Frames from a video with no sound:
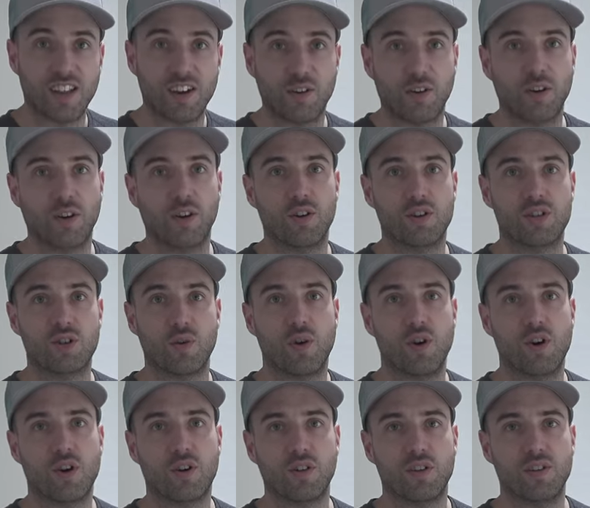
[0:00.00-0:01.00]
that I'm going to go to
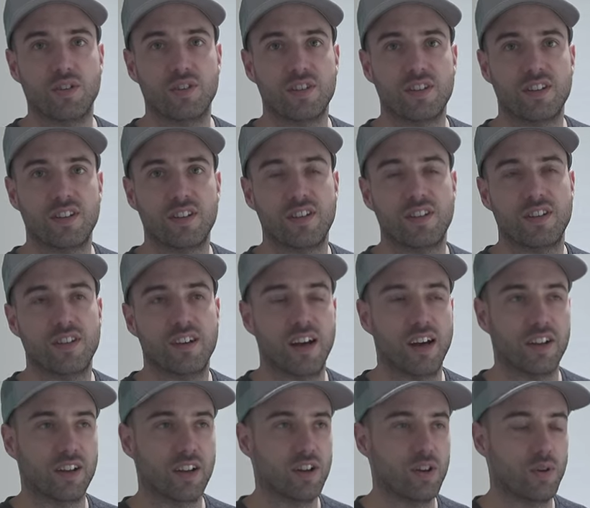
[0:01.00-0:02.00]
Auckland,
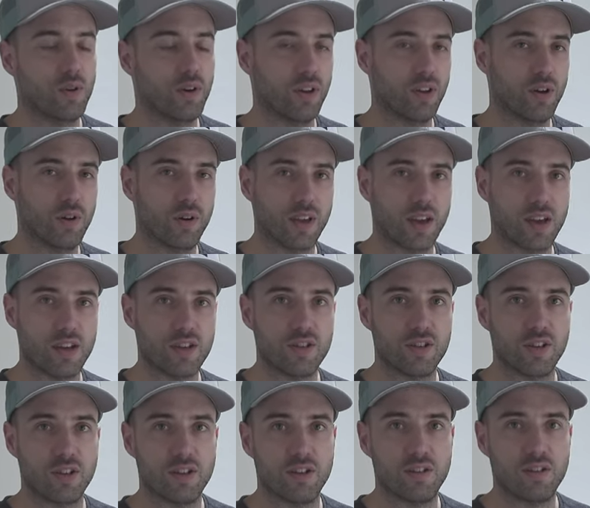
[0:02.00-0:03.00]
and I know a
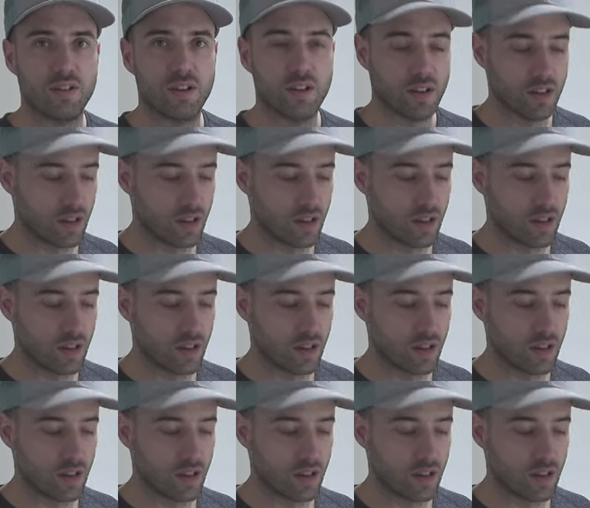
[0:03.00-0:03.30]
location